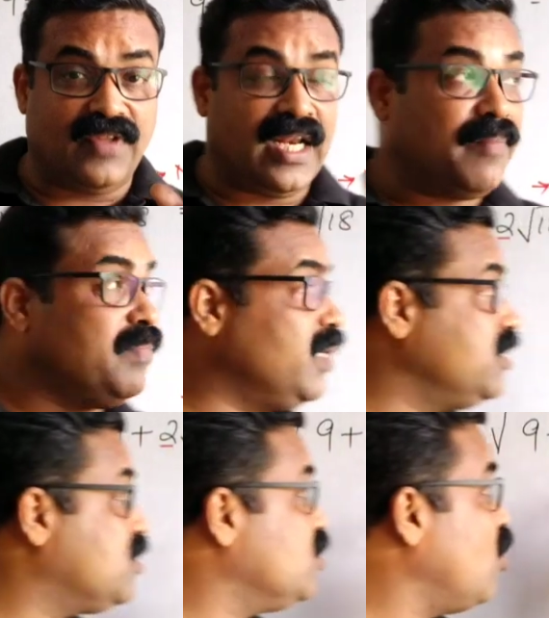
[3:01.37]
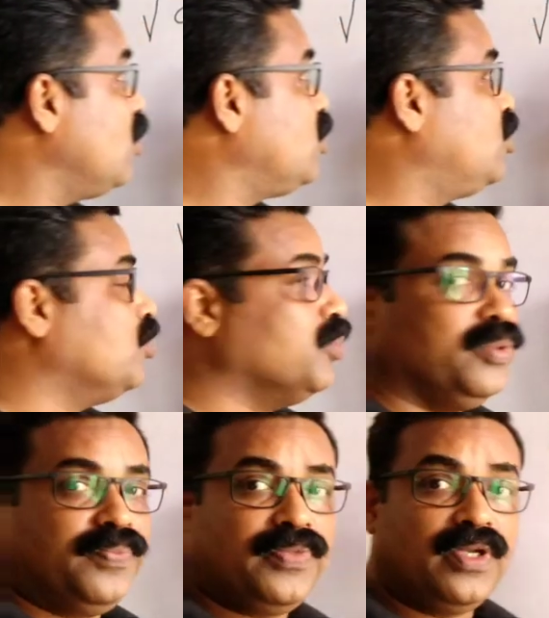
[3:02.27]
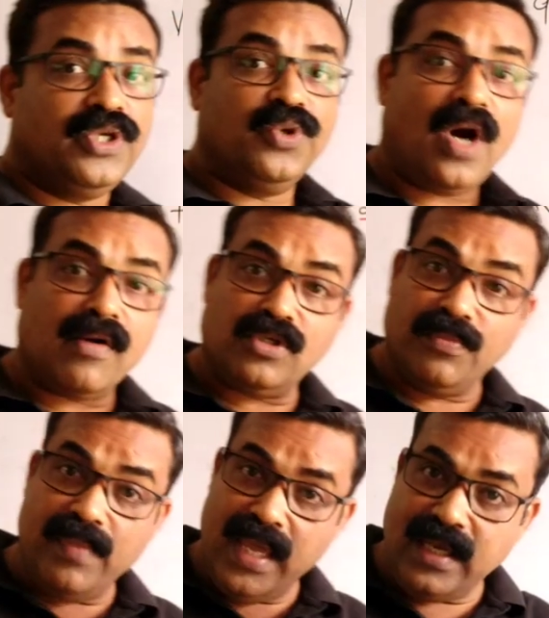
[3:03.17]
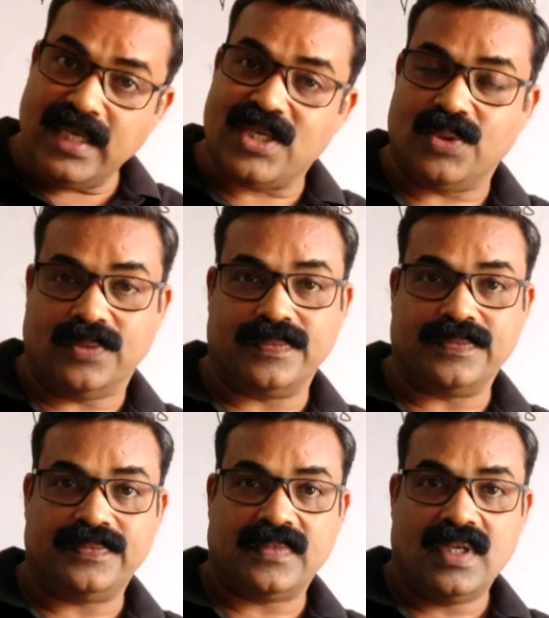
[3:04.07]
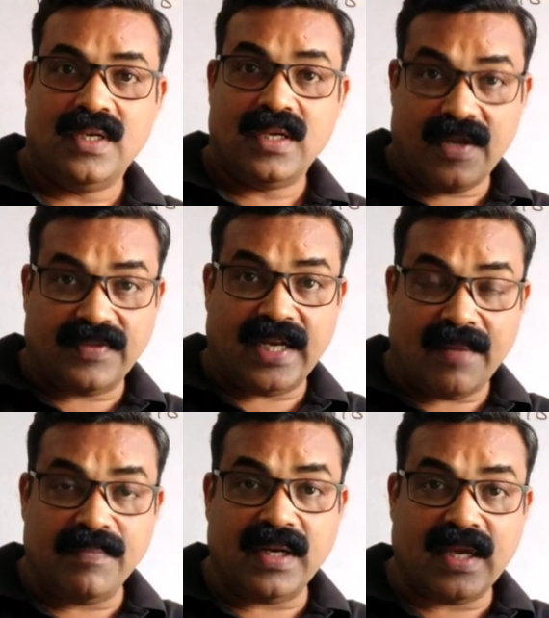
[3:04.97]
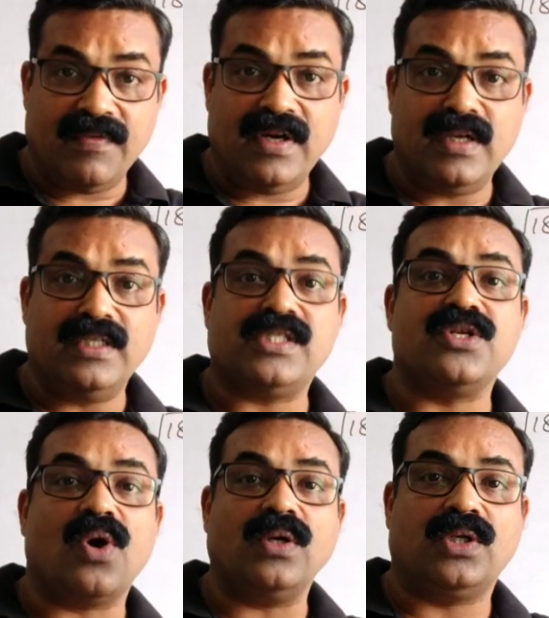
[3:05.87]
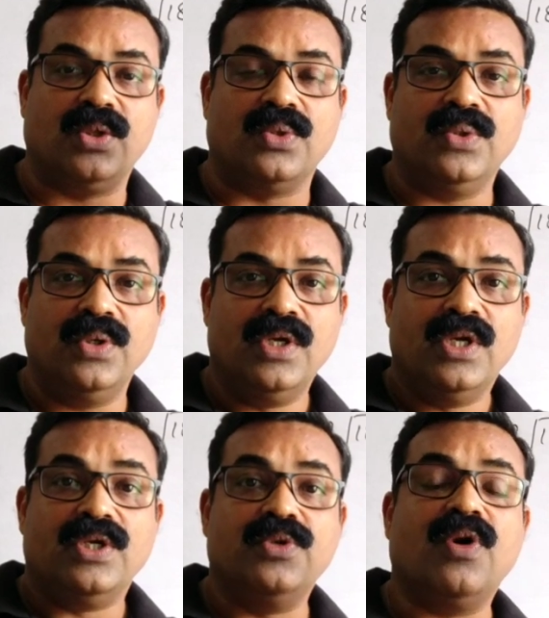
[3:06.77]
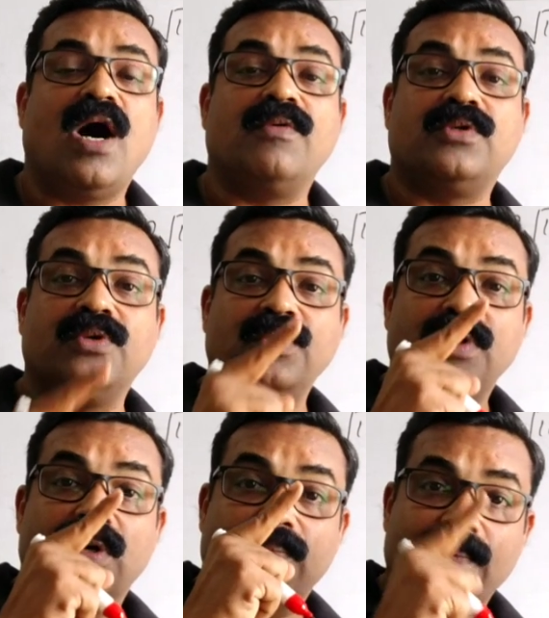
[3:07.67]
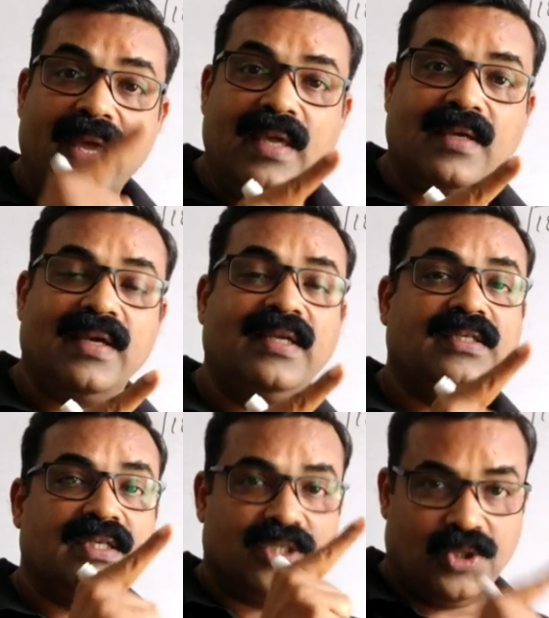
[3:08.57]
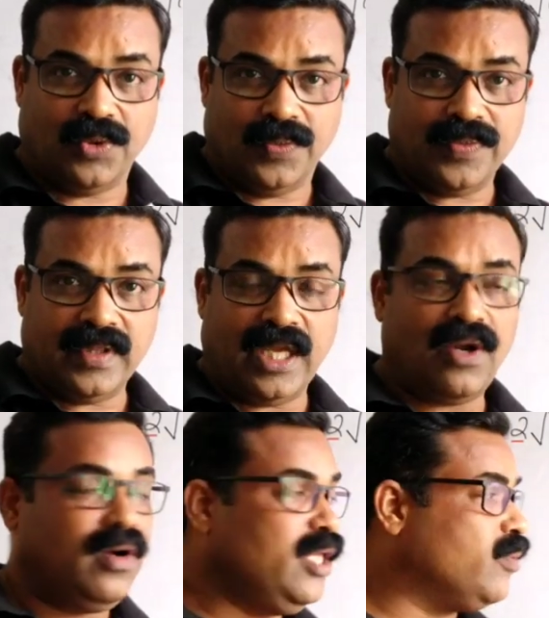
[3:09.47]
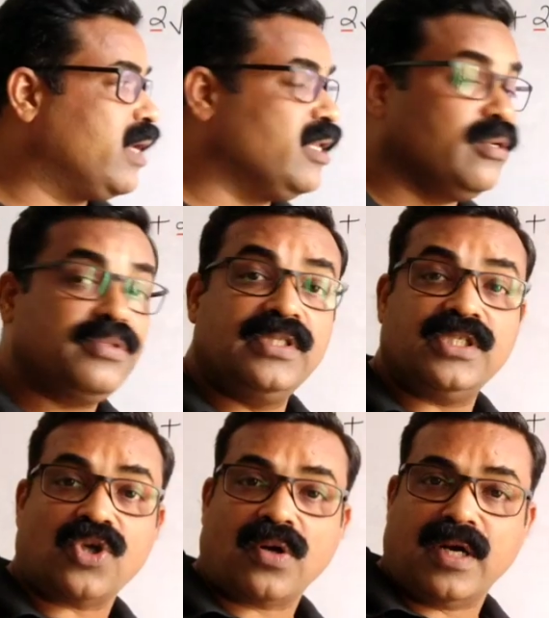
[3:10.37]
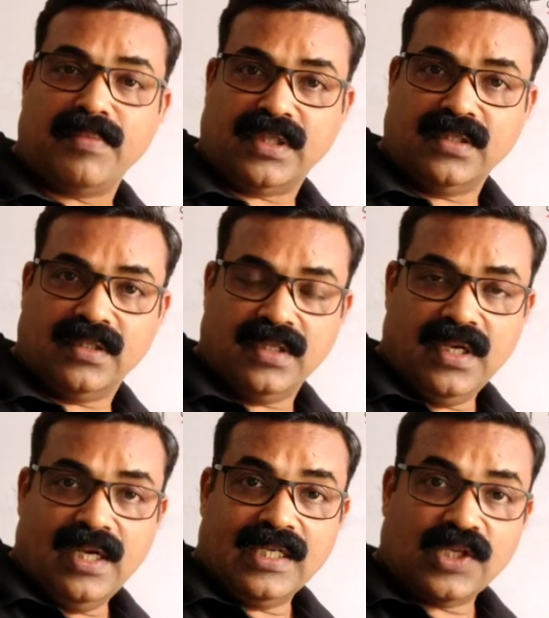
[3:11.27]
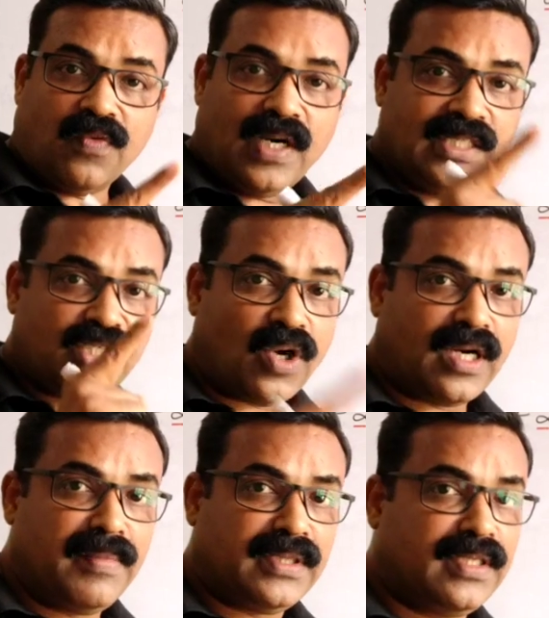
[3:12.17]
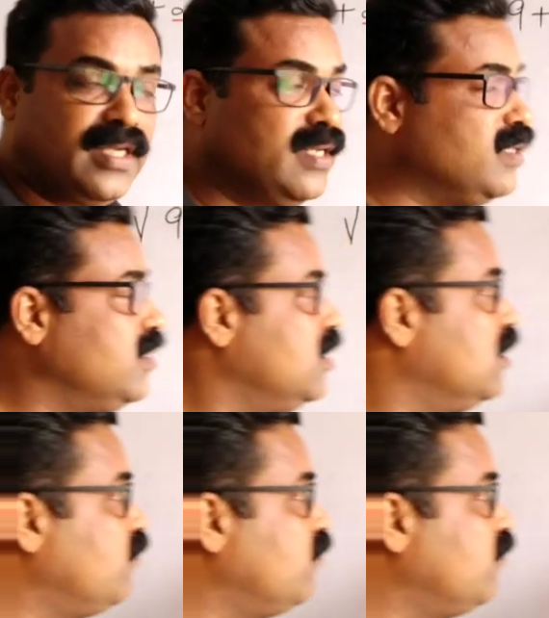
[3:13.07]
If the number is not 2, you have to make it 2. If the number given is not 2, you have to make it 2. Then only you can use this shortcut method. So what is the shortcut method here?